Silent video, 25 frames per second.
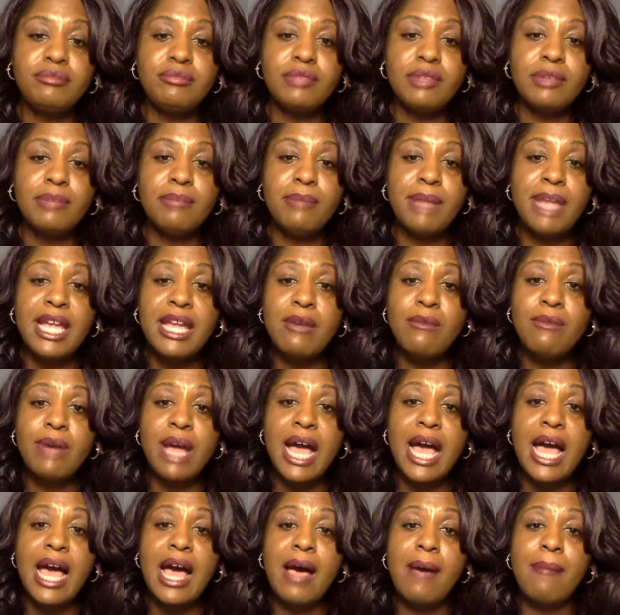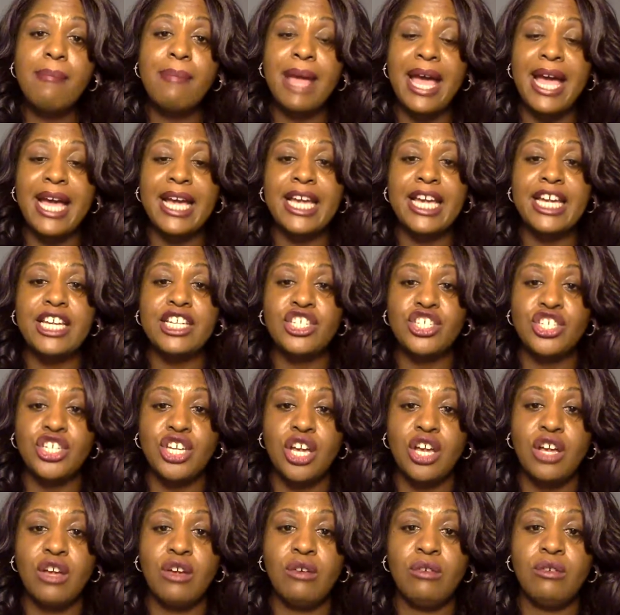Meanwhile, back at
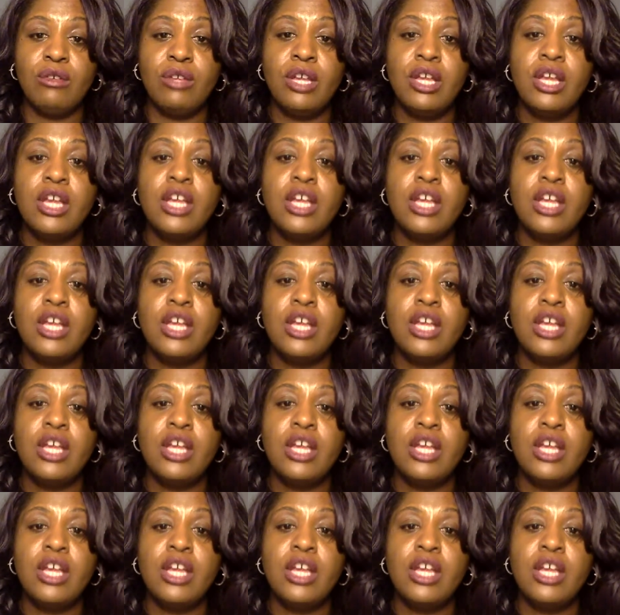Choke,